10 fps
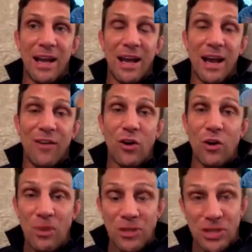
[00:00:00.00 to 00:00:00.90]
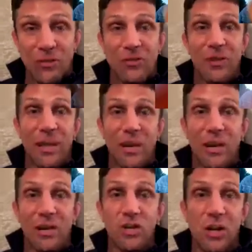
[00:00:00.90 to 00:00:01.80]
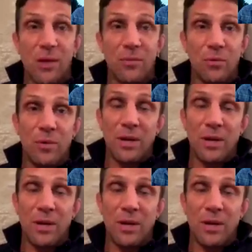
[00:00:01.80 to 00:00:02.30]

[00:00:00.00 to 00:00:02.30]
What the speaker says: got myself in a lot of trouble.